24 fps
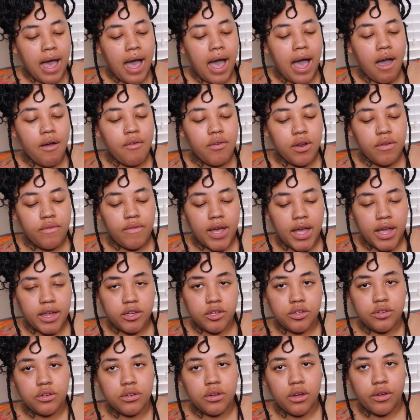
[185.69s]
I would
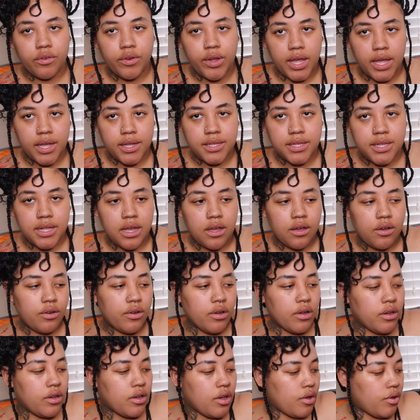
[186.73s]
advise you to go with XL
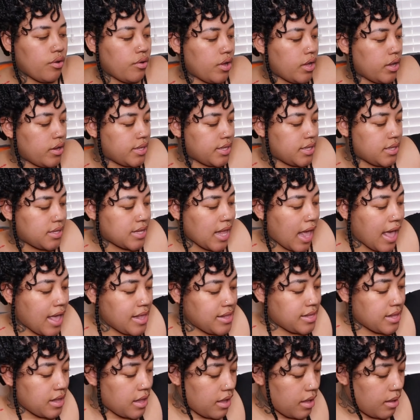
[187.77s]
or go a
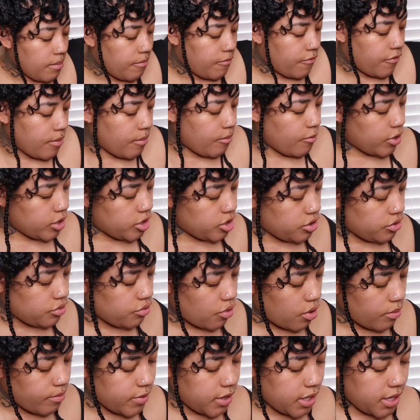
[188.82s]
size up from what you
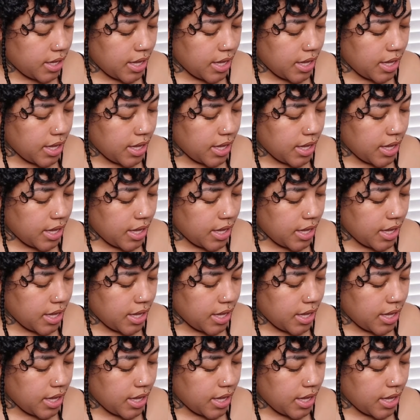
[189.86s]
normally